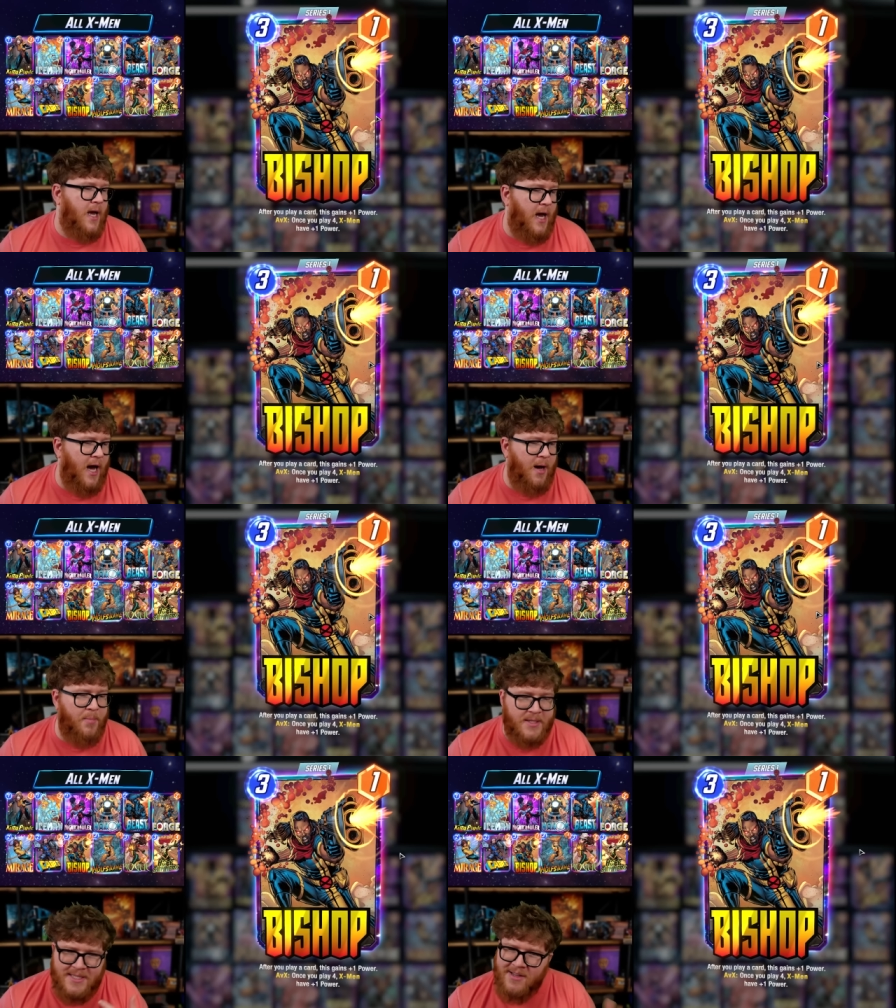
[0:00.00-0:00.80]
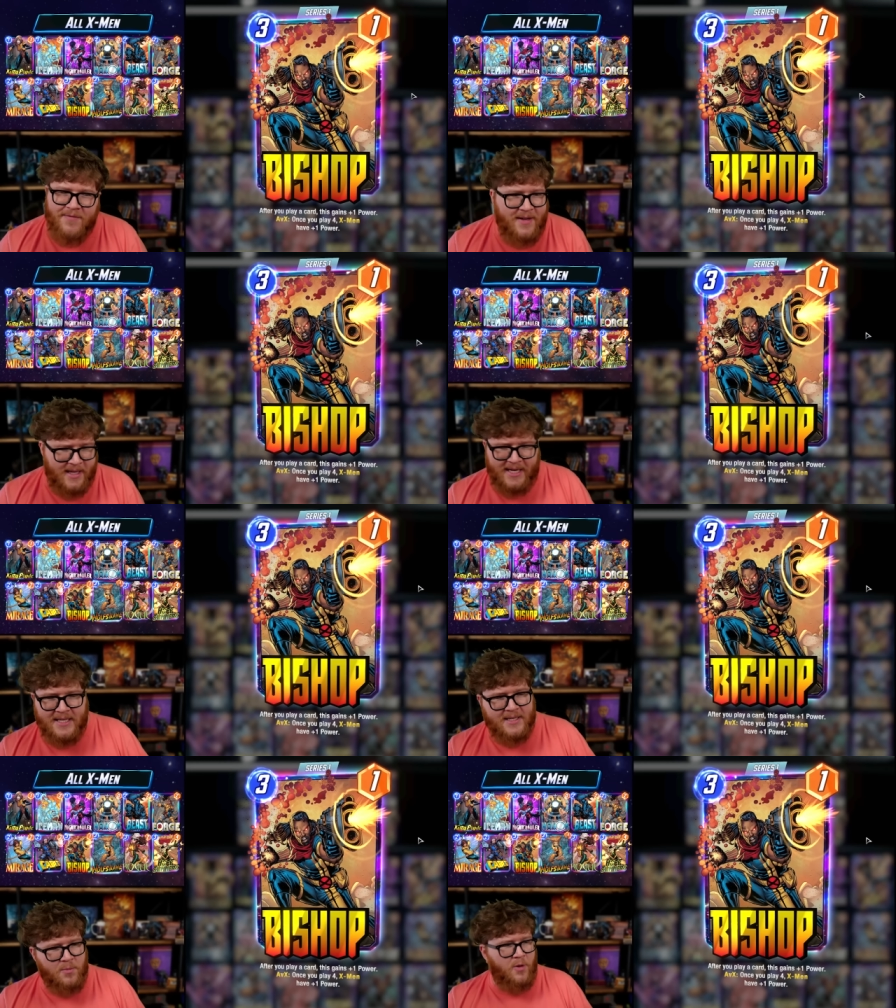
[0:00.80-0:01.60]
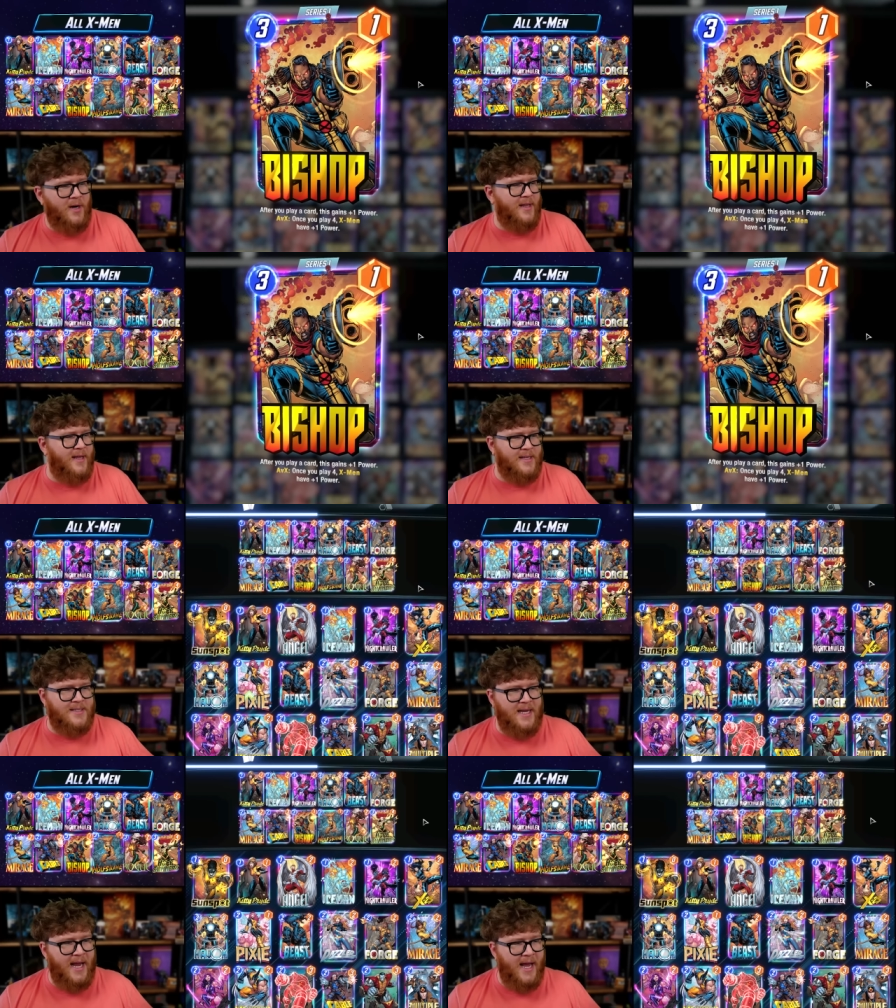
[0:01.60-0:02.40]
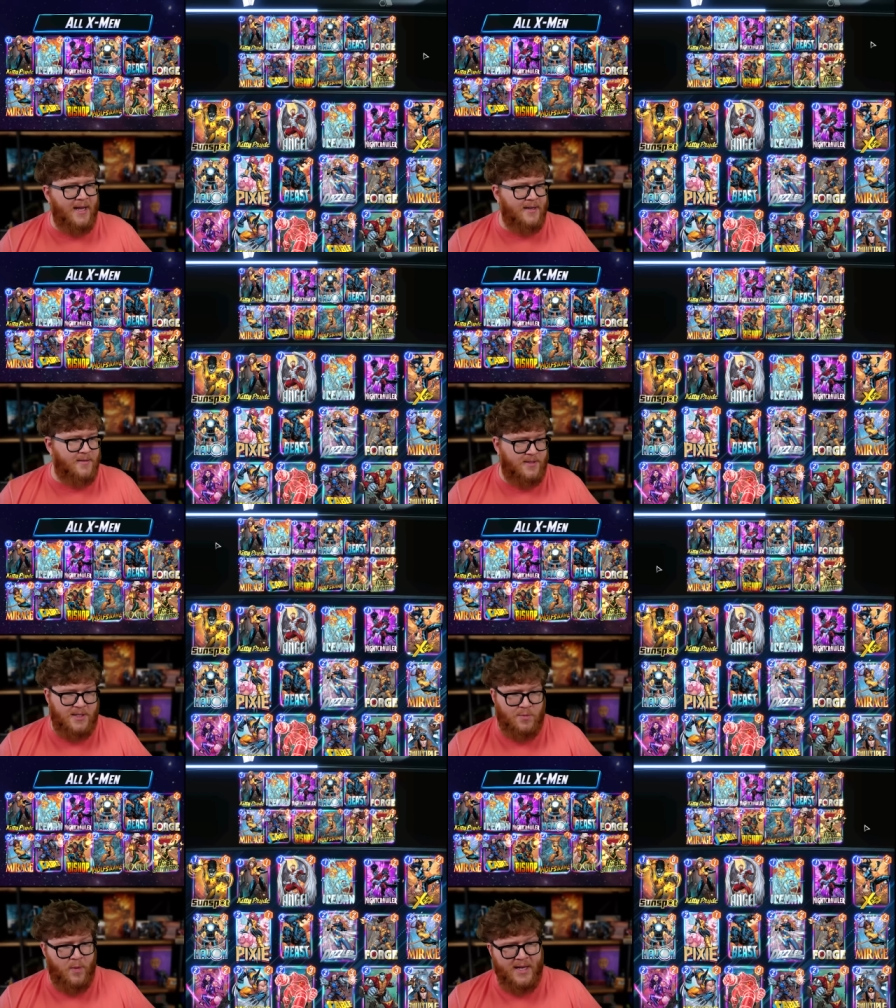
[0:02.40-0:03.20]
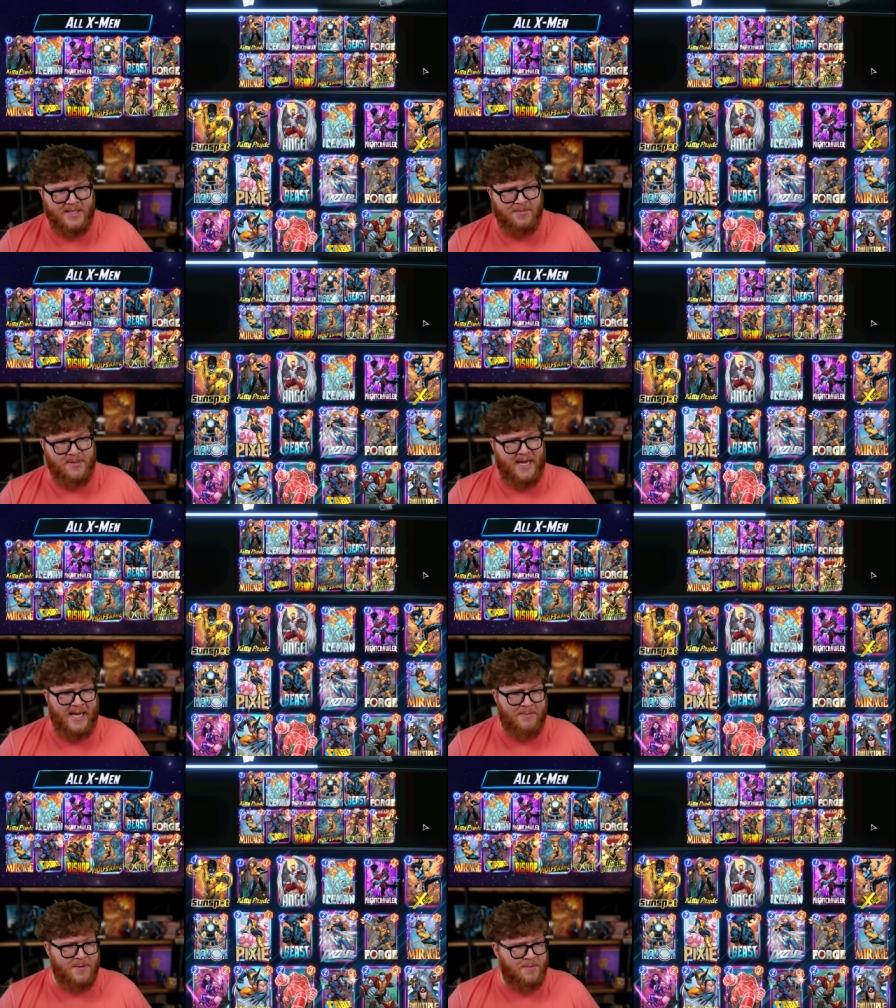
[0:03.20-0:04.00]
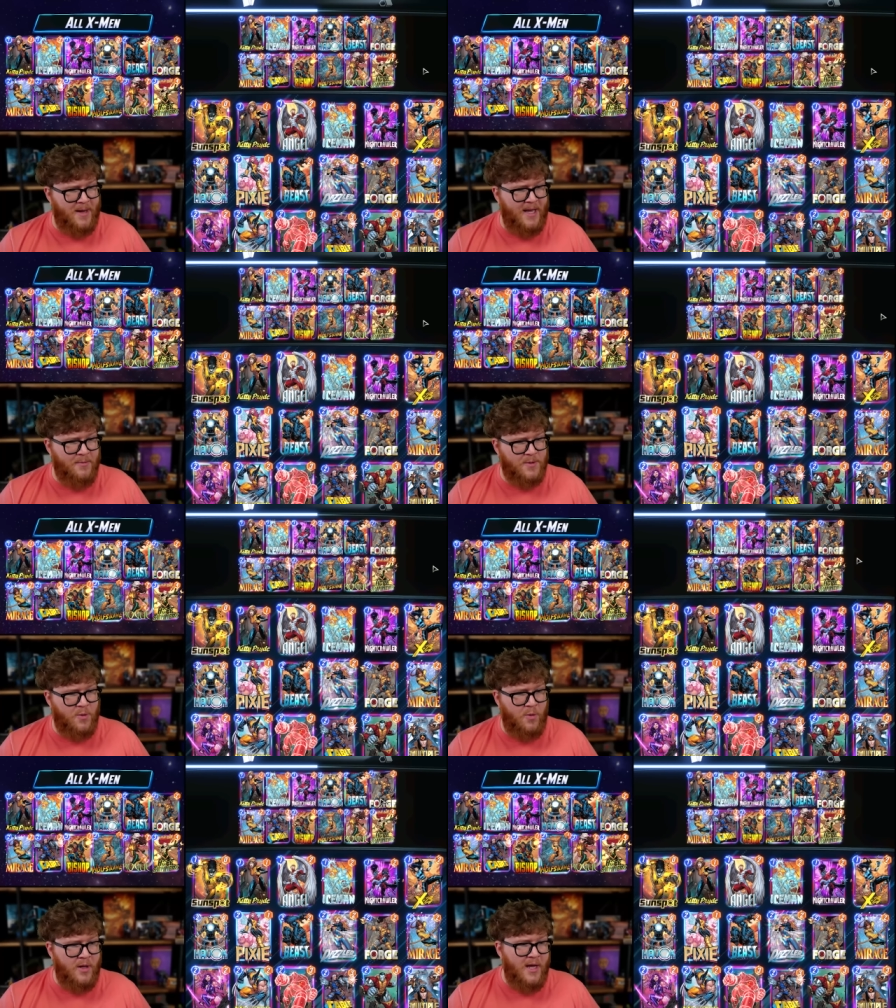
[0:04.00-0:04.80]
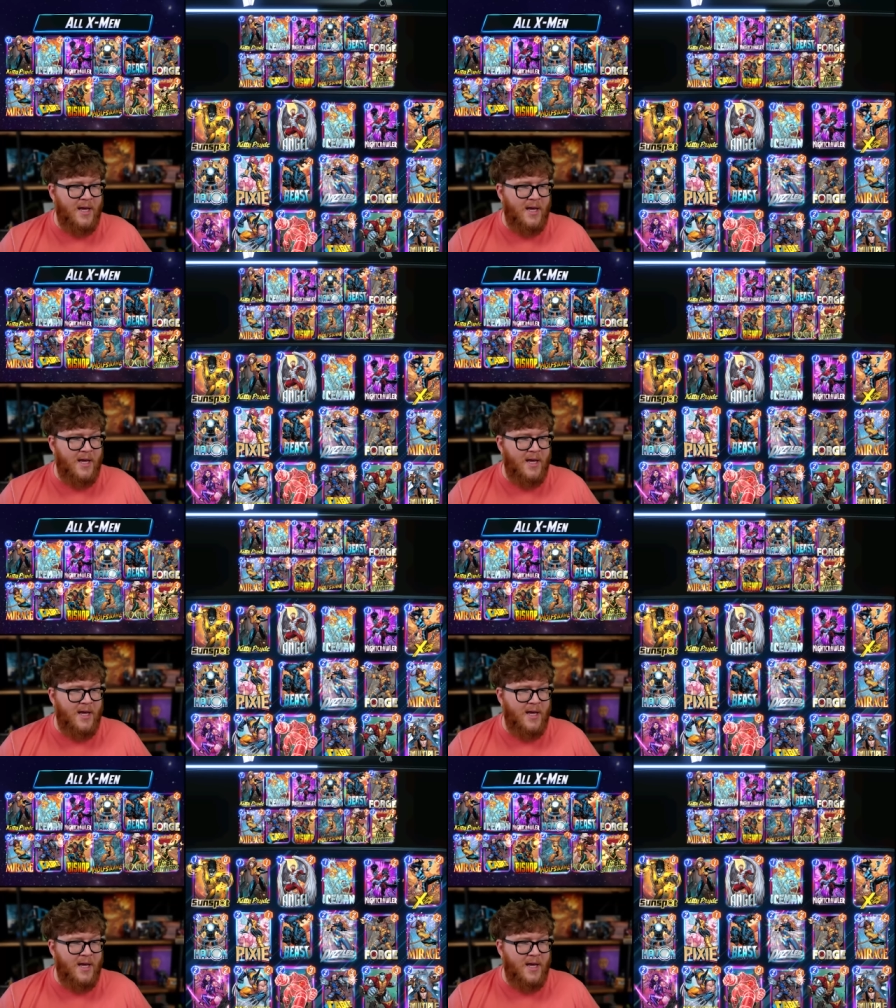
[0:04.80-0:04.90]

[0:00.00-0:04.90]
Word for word: uh, but still felt like he did work in this and just winning some games, man. It was cool.